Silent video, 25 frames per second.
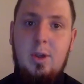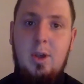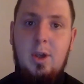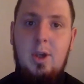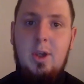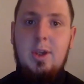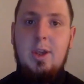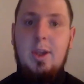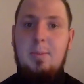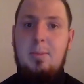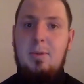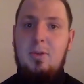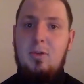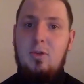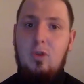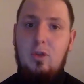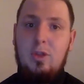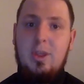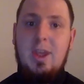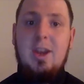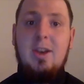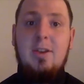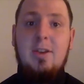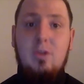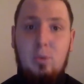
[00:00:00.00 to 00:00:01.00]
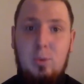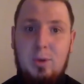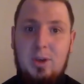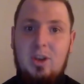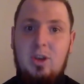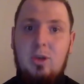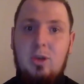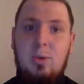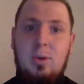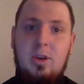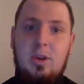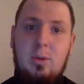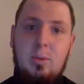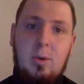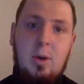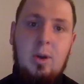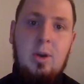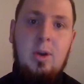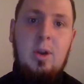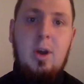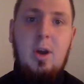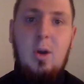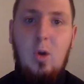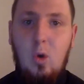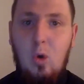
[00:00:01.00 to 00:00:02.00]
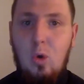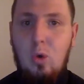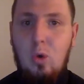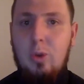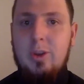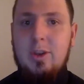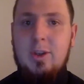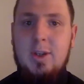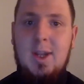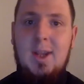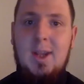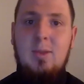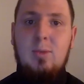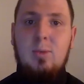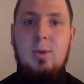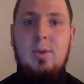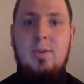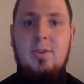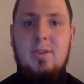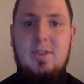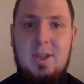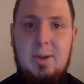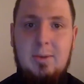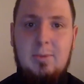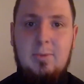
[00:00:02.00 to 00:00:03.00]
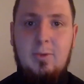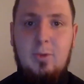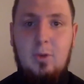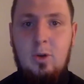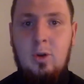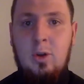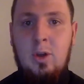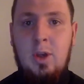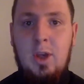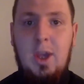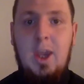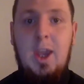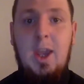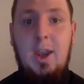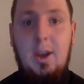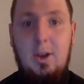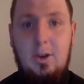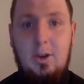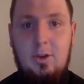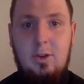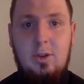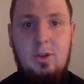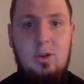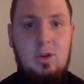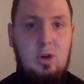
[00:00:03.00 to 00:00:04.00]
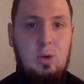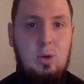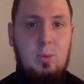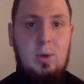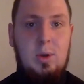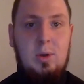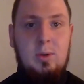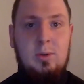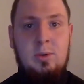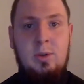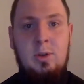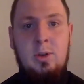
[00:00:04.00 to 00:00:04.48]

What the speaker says: Yeah, before the end of 2021, all these names would have set foot into the New World.